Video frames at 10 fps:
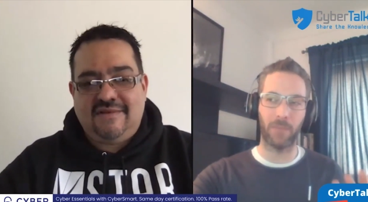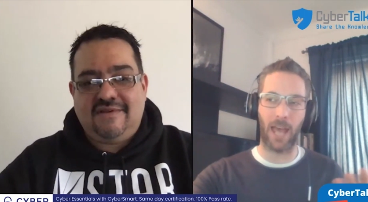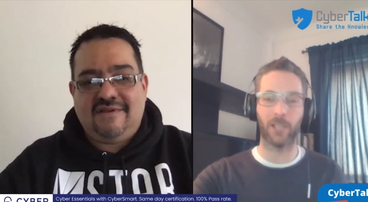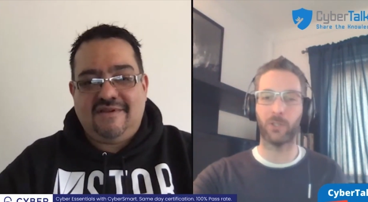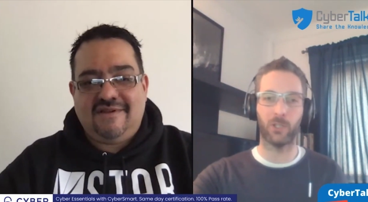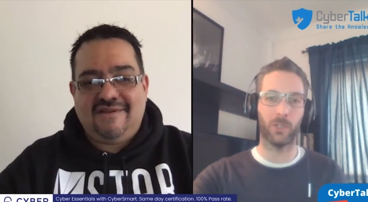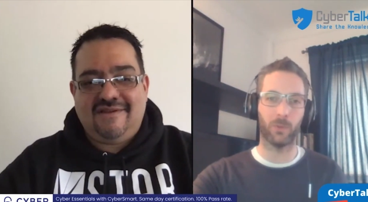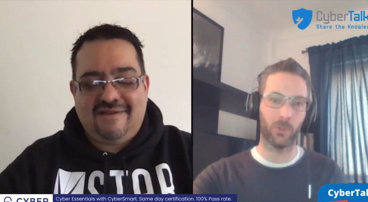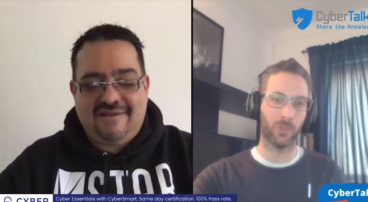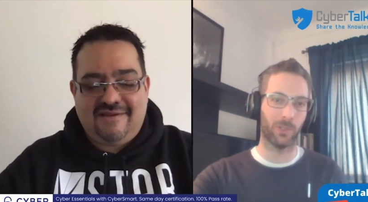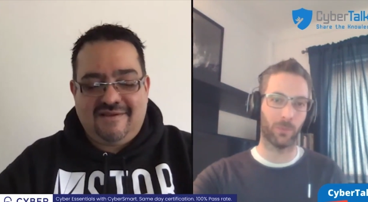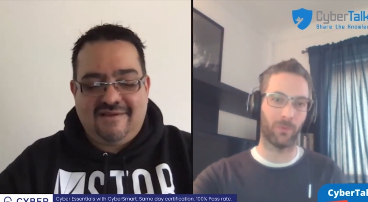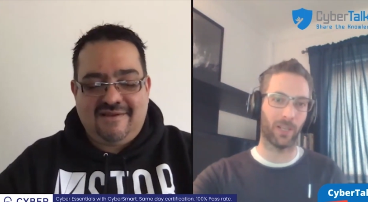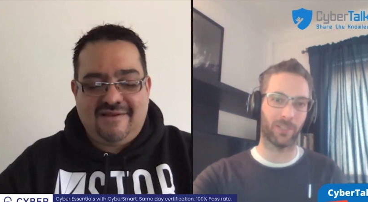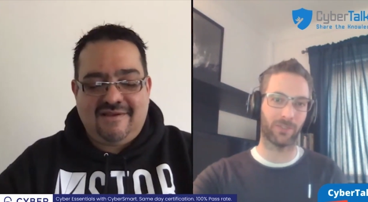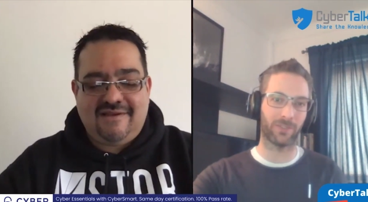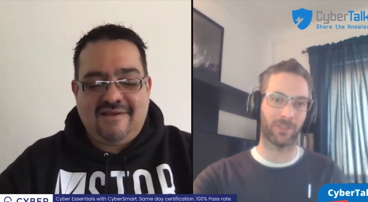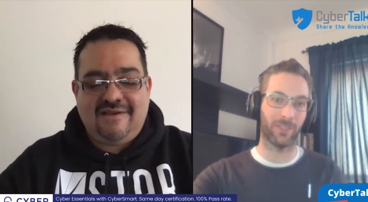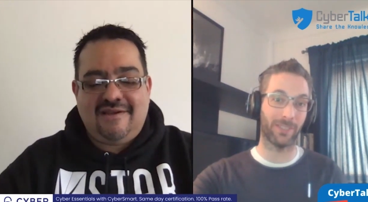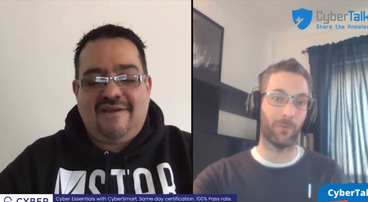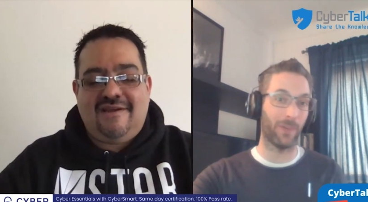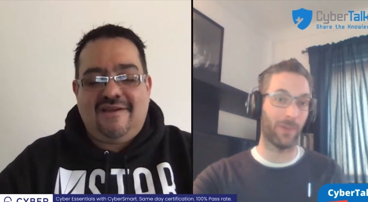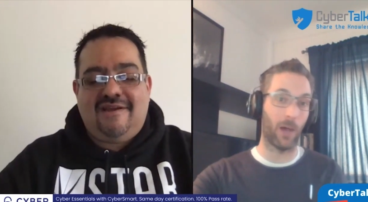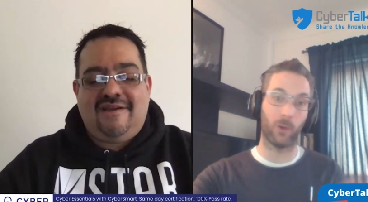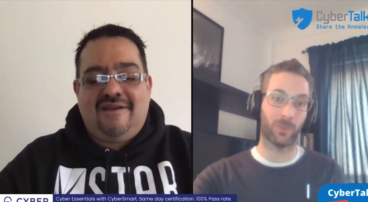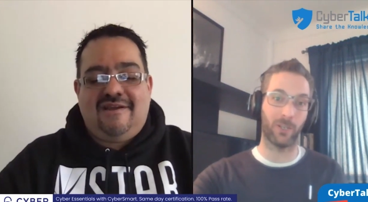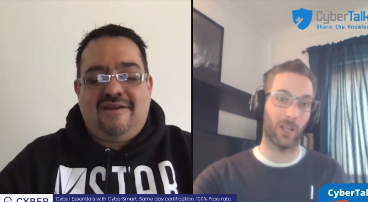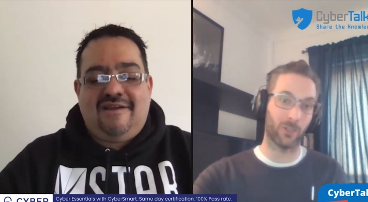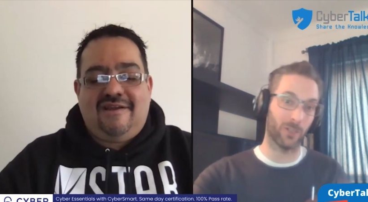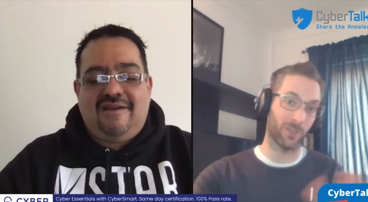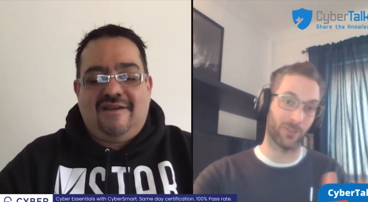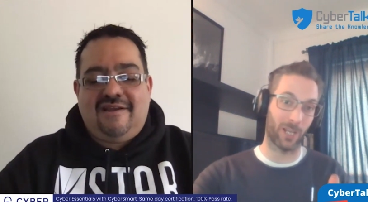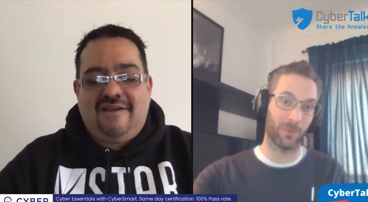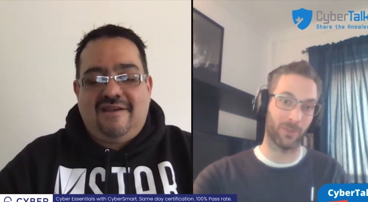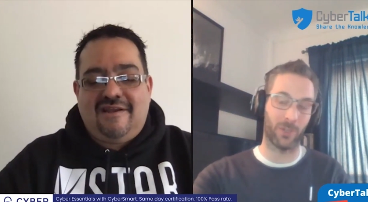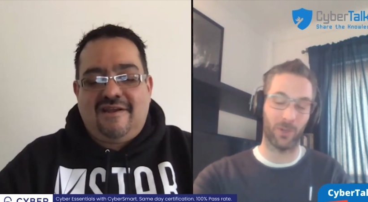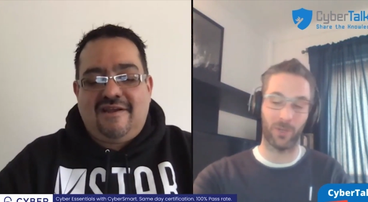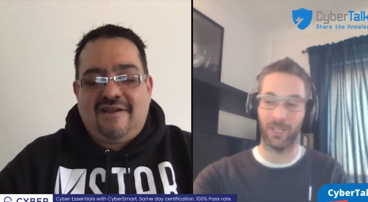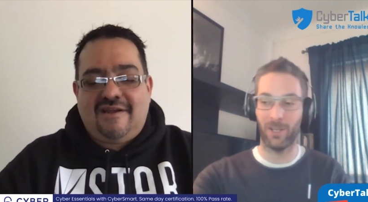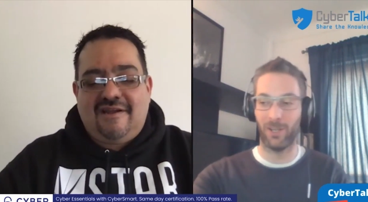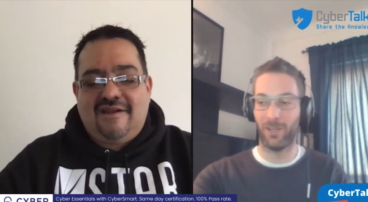Speaker 1: attitude will usually reflect its, itself elsewhere, not just in cybersecurity